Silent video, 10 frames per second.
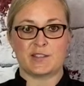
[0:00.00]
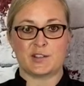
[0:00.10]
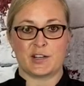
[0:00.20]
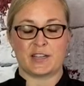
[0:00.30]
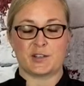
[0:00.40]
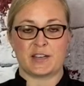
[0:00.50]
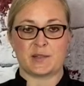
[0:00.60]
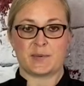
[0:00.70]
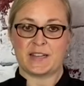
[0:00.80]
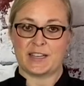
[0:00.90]
during
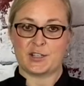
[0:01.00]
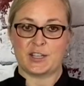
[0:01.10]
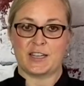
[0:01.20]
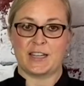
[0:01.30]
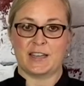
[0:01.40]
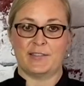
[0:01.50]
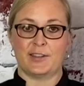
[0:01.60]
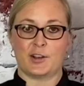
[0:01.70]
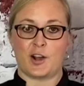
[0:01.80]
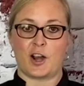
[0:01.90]
transportation in
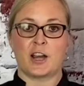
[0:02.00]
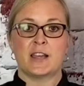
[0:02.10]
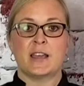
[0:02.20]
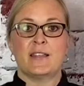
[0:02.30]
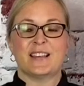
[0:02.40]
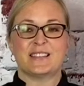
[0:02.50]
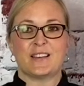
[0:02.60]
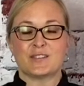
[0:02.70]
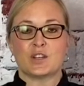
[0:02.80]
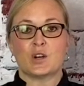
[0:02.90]
the car. It's
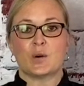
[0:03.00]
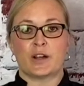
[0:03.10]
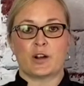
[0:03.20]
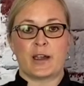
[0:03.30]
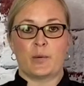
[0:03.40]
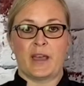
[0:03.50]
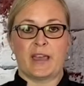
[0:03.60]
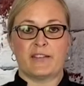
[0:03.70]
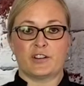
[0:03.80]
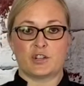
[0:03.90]
also a great
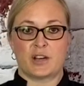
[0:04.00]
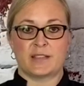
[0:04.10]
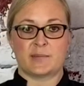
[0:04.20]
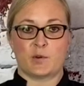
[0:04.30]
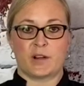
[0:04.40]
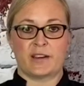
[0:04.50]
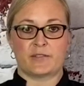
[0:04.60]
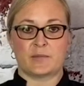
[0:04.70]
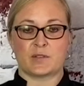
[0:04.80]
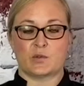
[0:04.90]
way if you're transporting
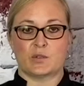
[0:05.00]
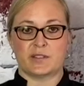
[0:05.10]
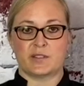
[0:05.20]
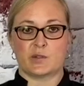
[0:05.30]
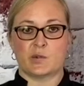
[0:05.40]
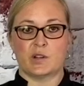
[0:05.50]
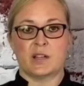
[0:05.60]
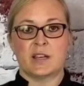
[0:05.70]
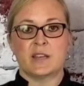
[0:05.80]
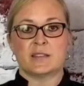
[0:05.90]
from school to
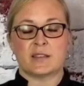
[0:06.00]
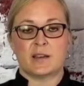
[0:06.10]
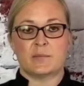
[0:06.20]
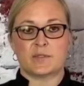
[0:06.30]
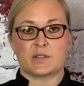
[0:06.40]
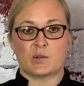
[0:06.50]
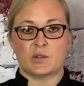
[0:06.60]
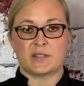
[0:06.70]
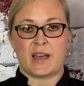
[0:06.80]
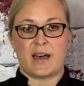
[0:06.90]
school. Some
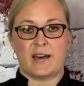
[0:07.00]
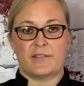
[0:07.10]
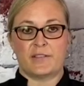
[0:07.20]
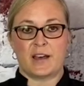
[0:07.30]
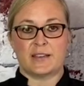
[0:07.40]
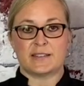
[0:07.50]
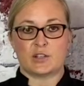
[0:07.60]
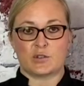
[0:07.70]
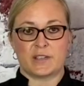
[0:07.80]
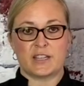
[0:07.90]
schools have
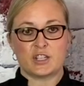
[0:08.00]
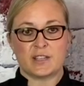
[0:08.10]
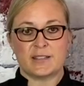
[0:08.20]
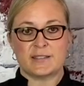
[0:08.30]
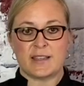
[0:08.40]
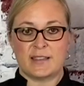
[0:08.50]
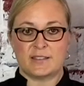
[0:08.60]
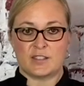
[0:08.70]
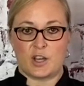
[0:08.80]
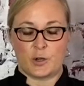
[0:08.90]
central kitchens, and
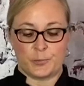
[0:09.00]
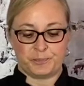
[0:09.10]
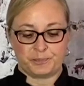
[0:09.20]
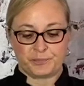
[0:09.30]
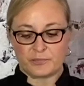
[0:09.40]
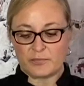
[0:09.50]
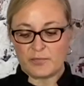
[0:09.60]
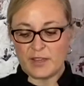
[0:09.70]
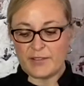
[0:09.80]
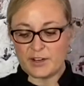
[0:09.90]
so
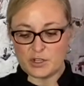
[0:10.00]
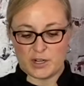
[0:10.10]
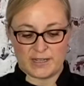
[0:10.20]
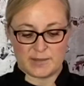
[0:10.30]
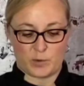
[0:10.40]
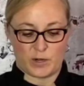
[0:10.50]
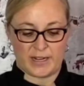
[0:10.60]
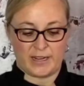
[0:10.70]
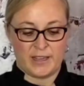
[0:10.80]
they're transporting.